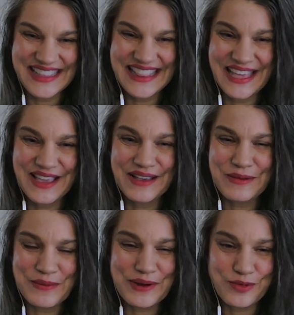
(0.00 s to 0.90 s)
Like,
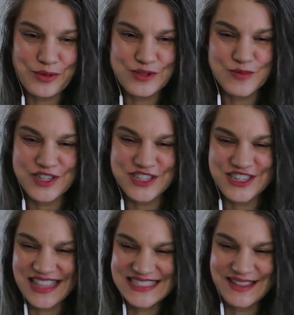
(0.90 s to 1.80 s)
what a cool spreadsheet.
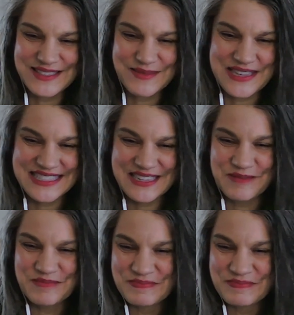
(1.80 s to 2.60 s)
That sounds amazing.